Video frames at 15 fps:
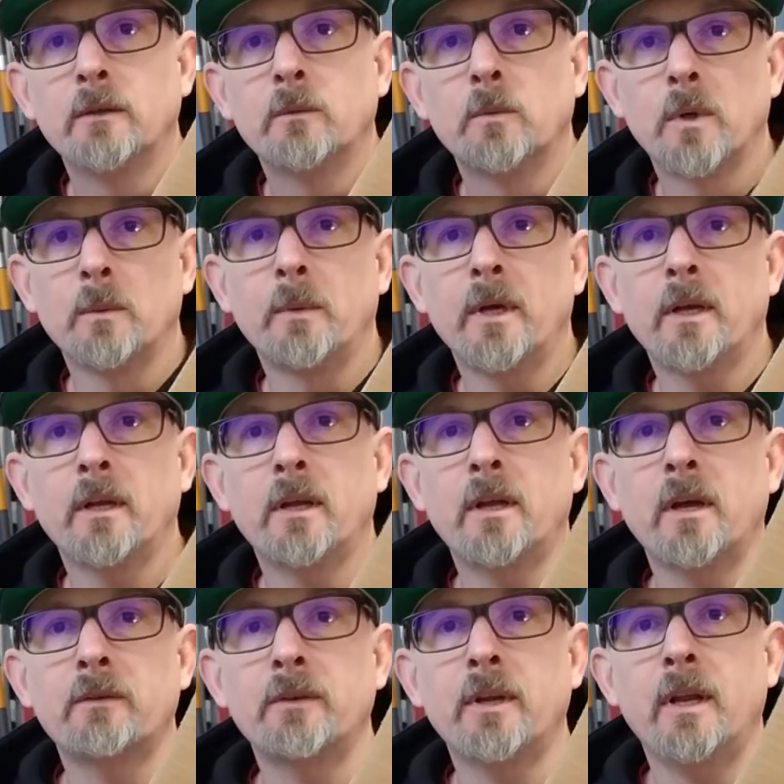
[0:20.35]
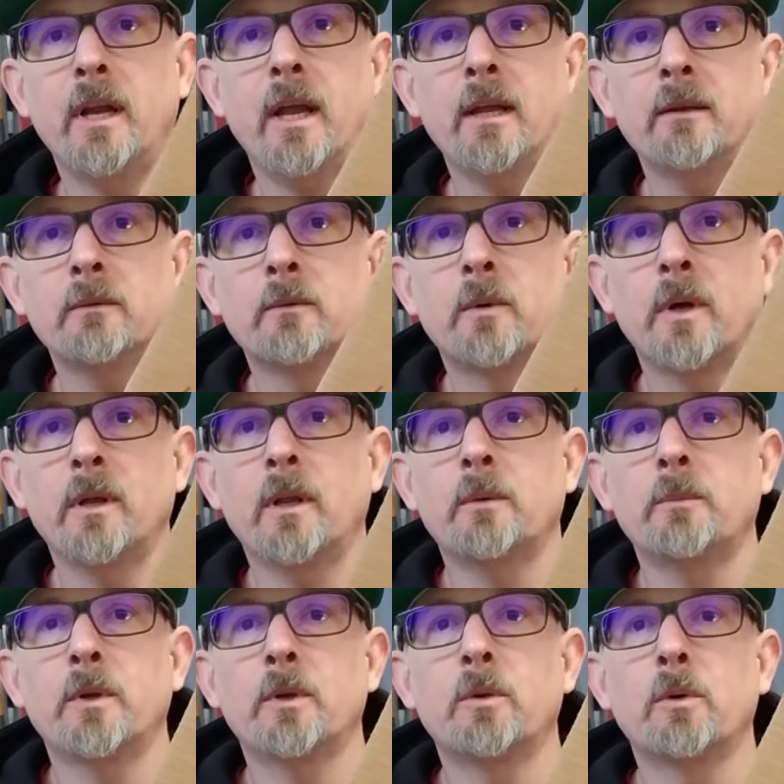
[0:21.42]
What am I going to cover today? Well,
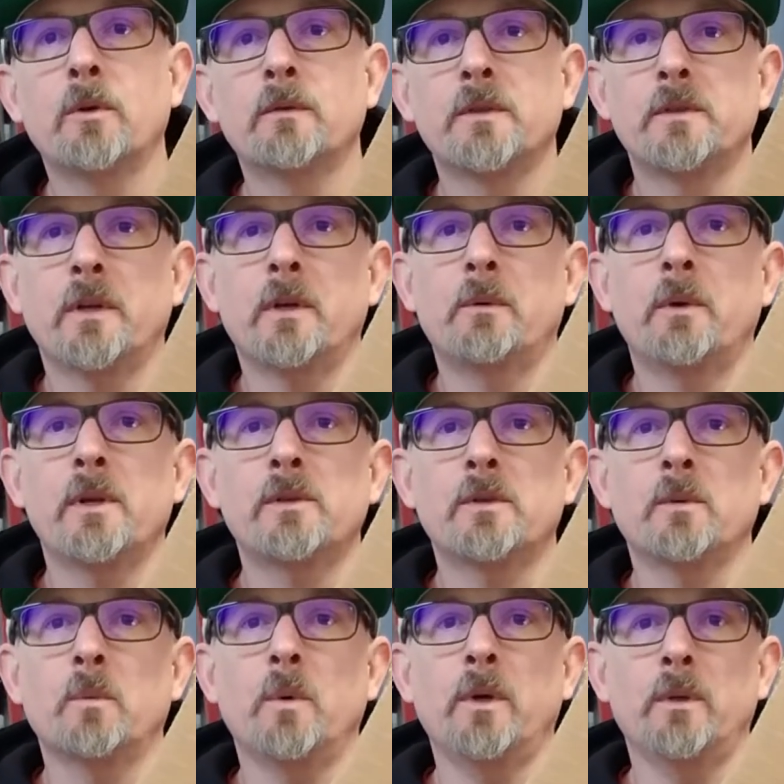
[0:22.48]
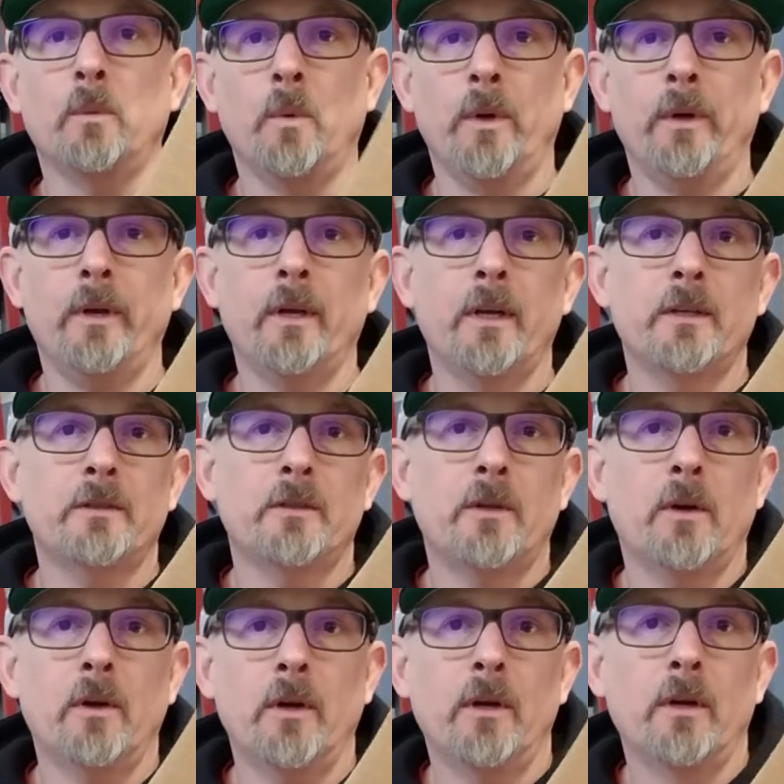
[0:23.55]
I'm going to go over Generation 1. Where did I
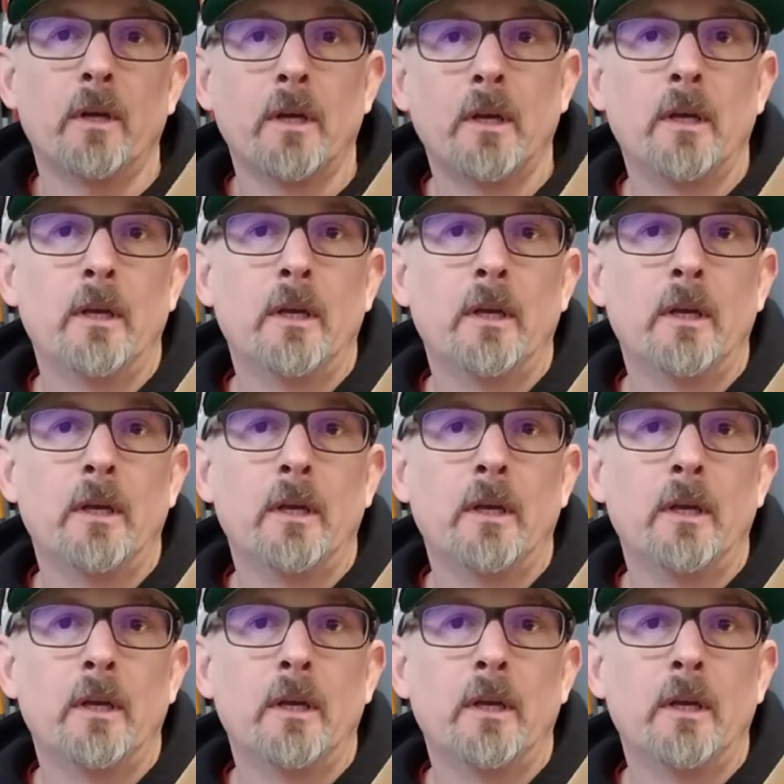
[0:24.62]
start?